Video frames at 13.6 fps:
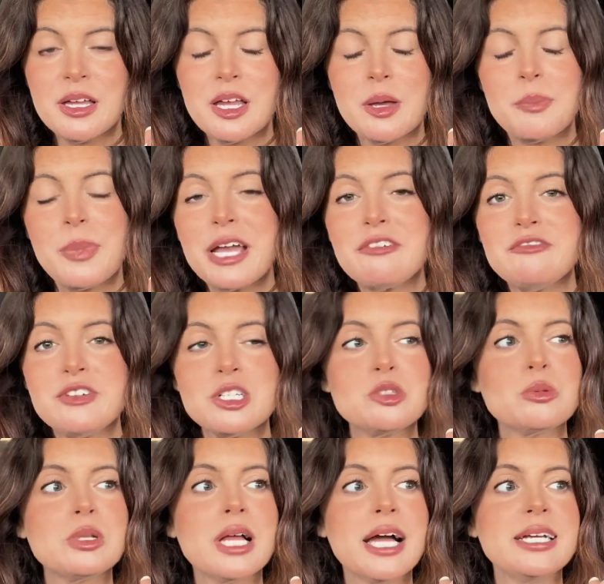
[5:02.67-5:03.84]
by
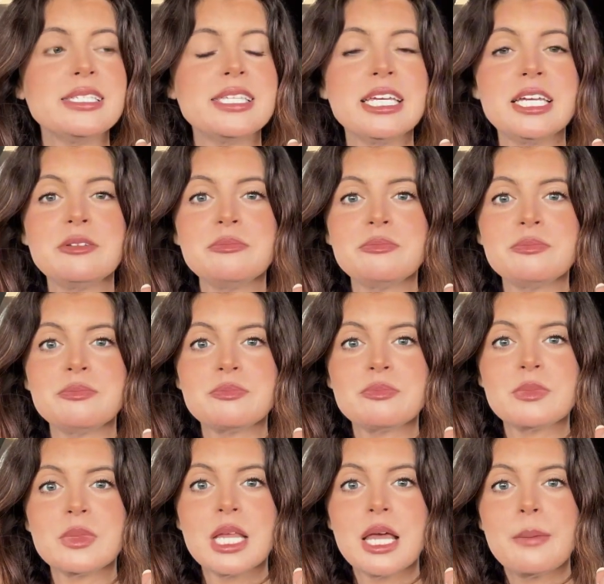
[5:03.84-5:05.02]
visualizing,
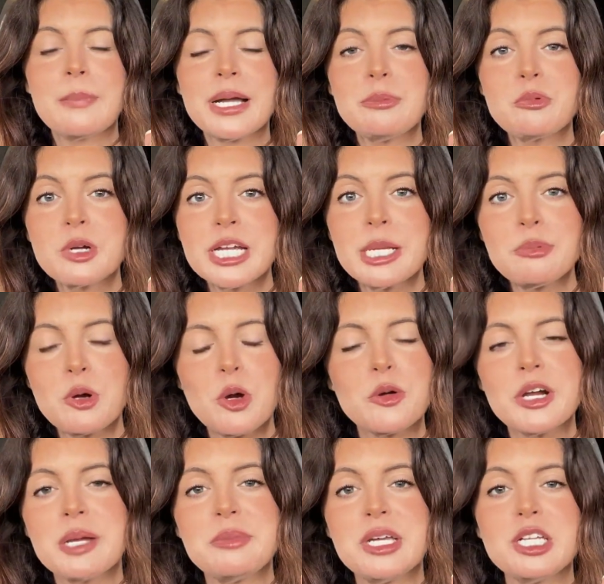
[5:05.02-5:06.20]
by
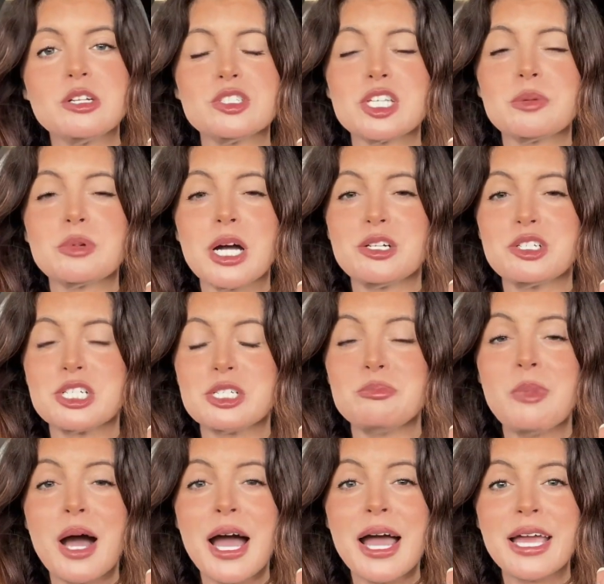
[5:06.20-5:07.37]
reprogramming your subconscious
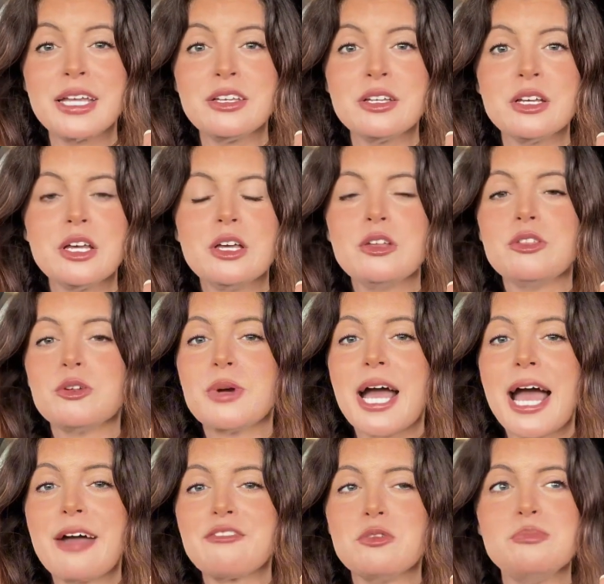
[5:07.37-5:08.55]
mind through
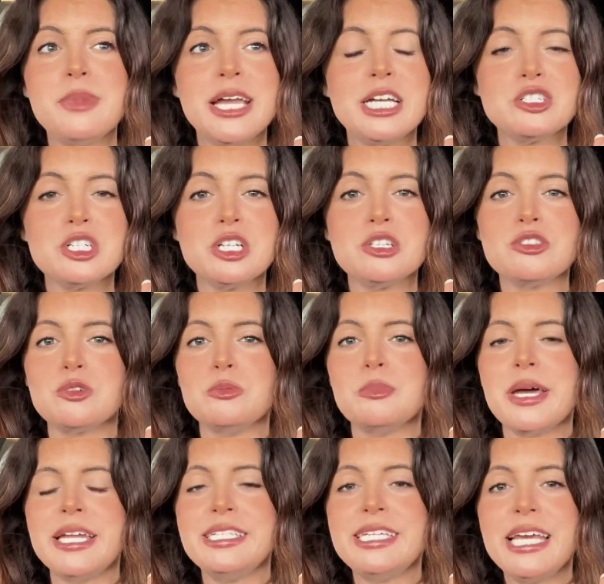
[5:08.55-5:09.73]
affirmations, through
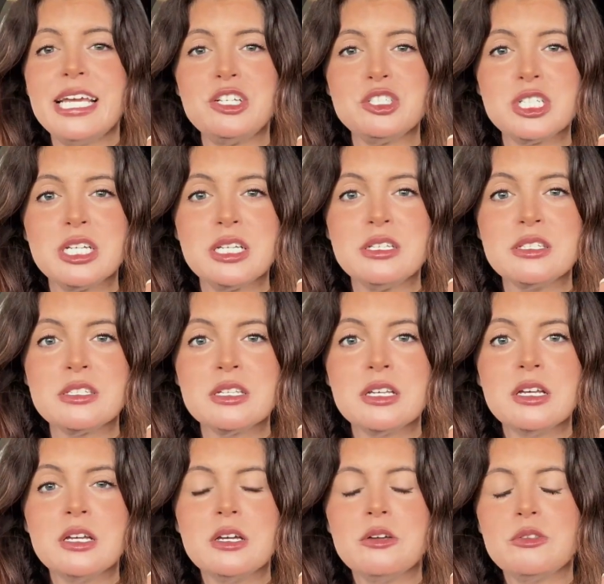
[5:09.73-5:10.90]
meditations,
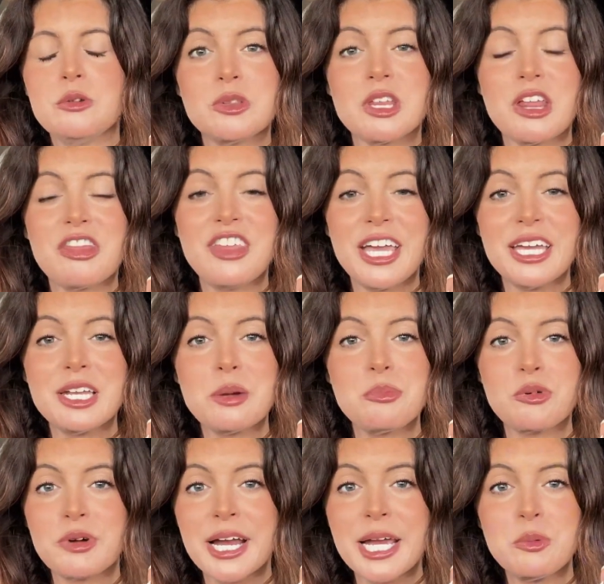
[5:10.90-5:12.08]
through the theta
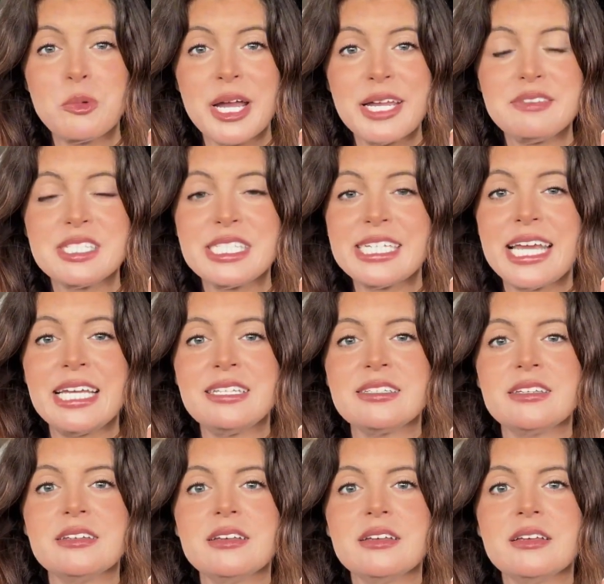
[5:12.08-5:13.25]
brainwave state,
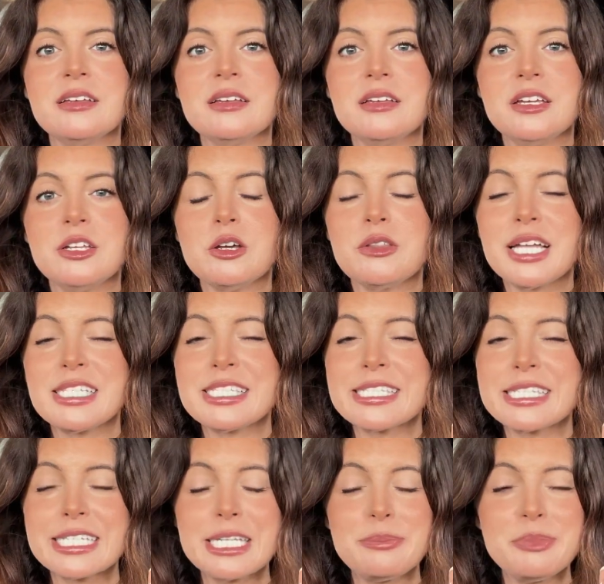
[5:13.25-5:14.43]
that
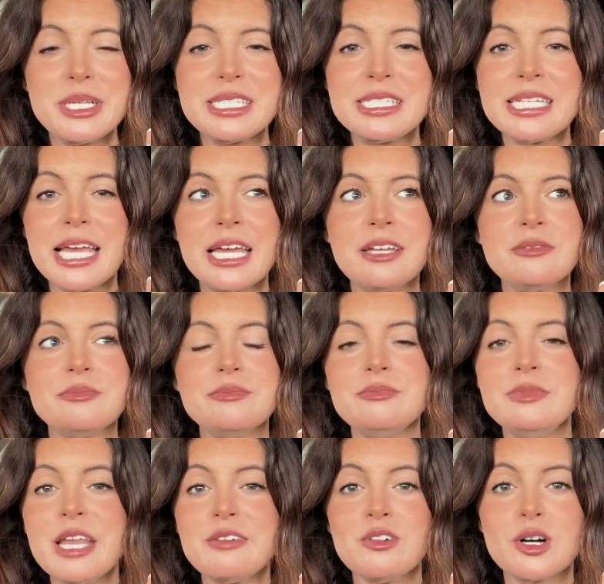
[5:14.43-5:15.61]
sleepy state.
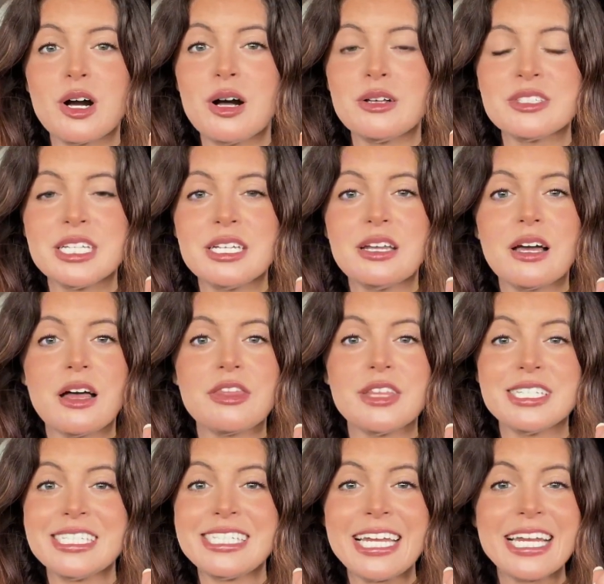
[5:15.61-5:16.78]
Neville calls it the
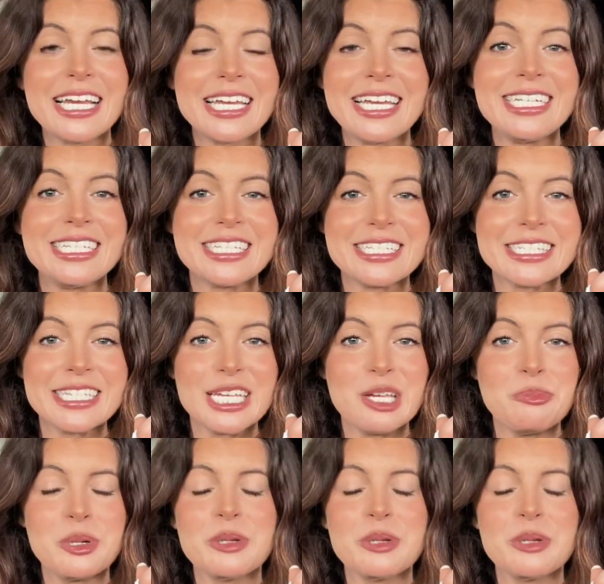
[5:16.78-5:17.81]
state akin to sleep.